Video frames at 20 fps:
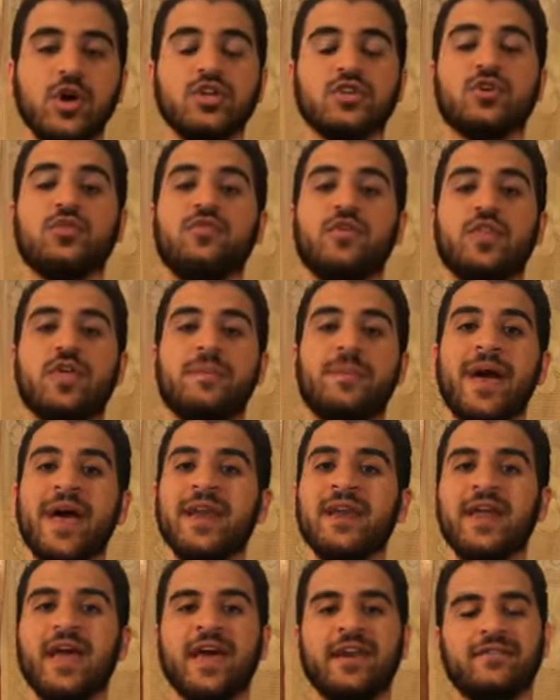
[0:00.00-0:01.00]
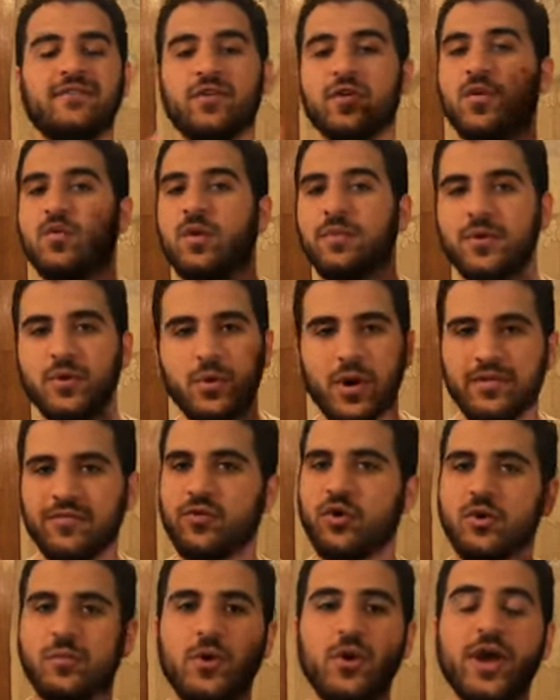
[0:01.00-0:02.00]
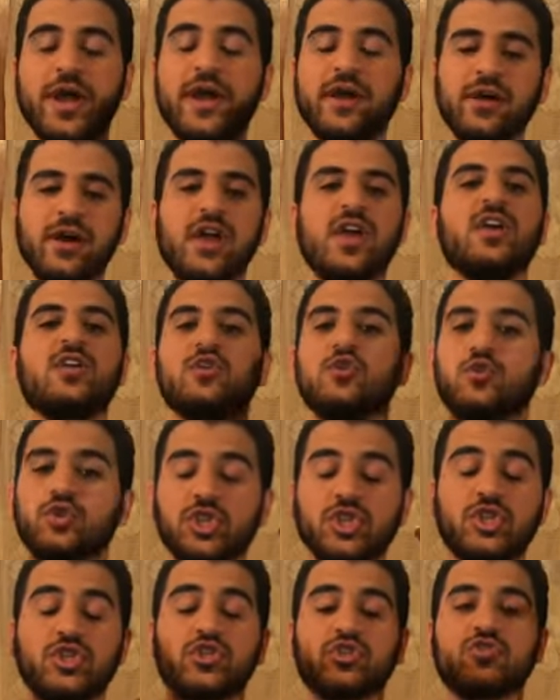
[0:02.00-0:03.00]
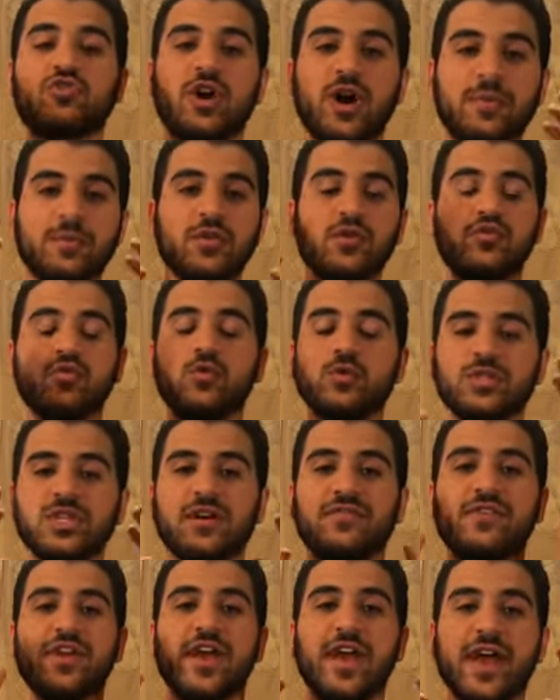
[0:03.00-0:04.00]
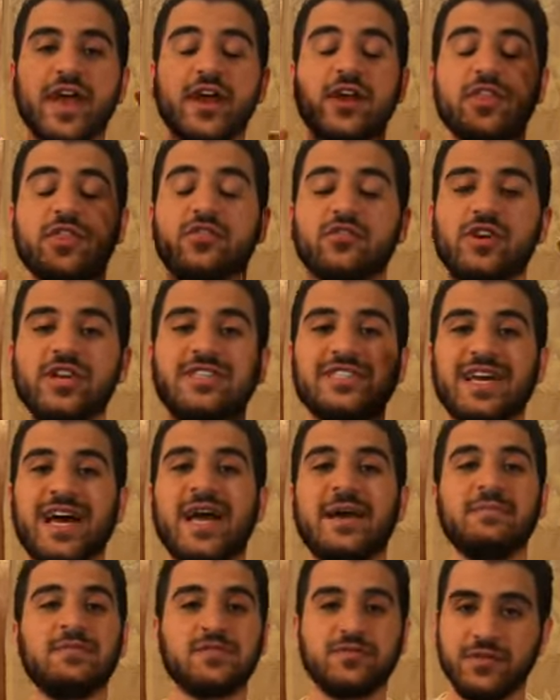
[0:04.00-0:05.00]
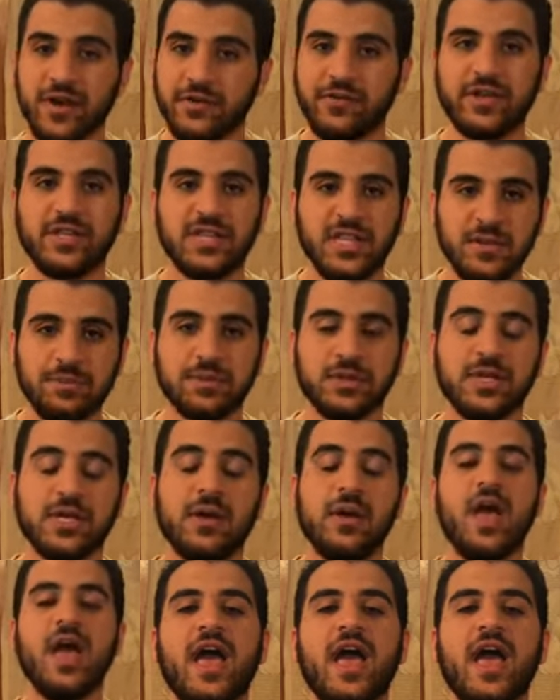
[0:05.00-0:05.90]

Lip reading: So for the men and for the women who have normal hair, you should scrub the roots of your hair 3 times very deeply.